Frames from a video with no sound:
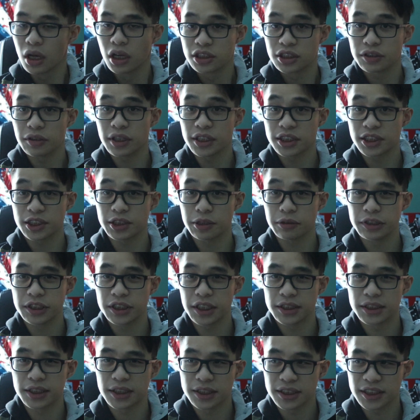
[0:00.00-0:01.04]
So this series
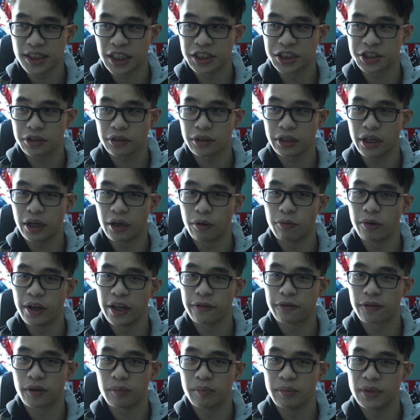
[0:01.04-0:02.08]
is essentially a way
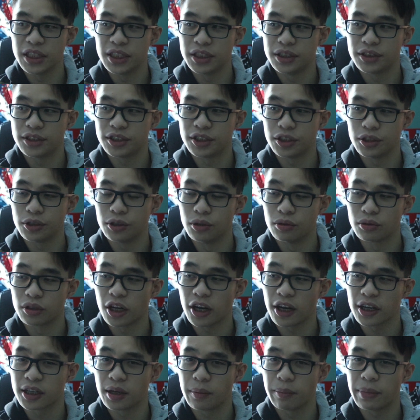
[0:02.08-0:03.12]
for me to
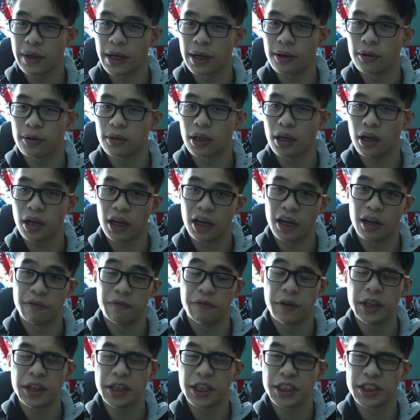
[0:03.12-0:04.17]
talk about
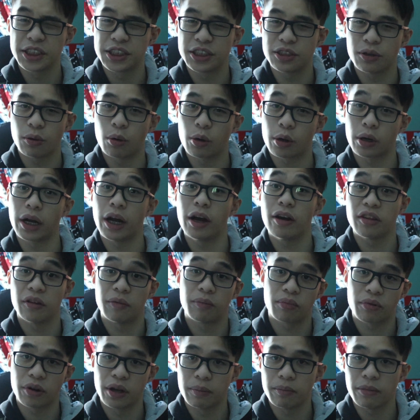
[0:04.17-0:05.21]
vintage or other
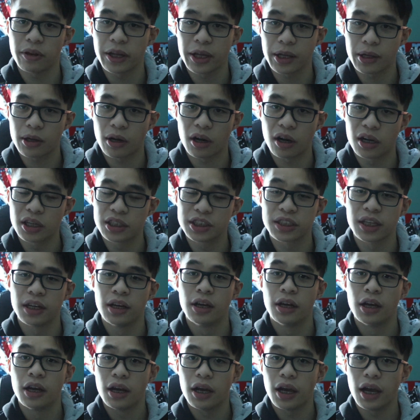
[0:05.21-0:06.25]
print playing cards
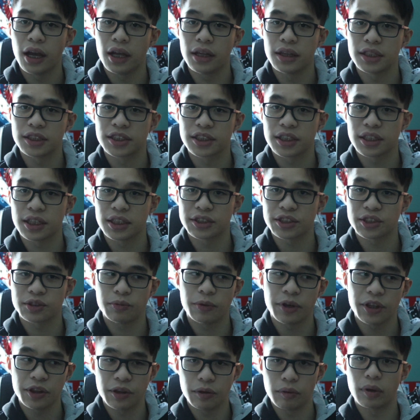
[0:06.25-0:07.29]
and discuss
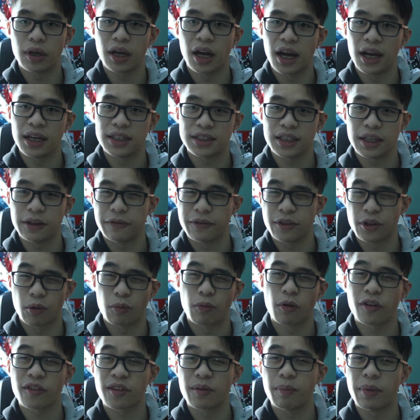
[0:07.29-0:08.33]
with you guys if they're
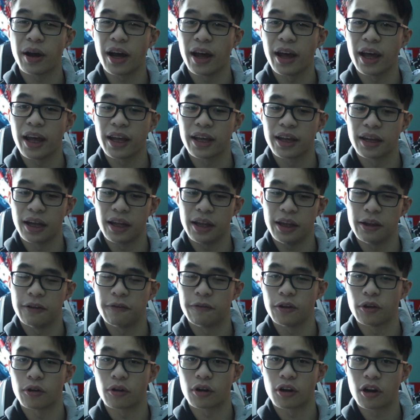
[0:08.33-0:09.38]
worth buying,
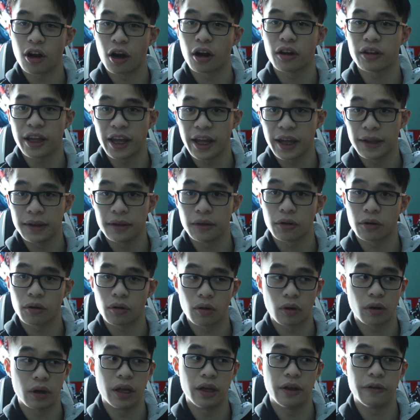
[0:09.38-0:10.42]
if you're a card handler
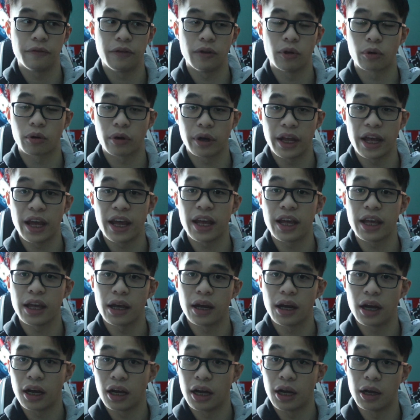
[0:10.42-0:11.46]
or if you're
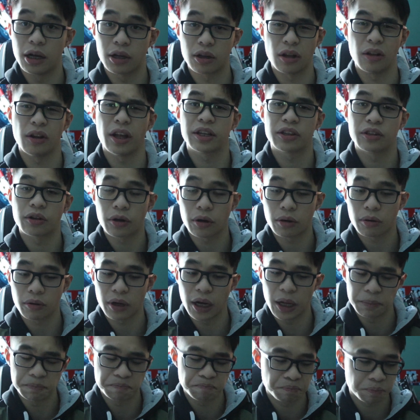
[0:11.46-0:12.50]
a collector,
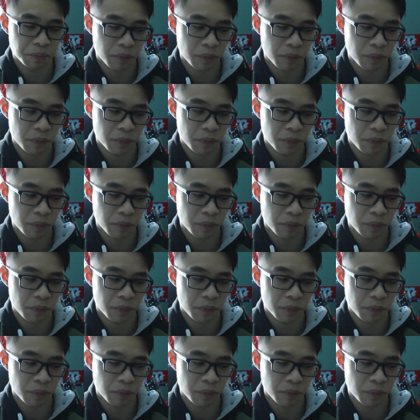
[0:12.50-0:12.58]
right?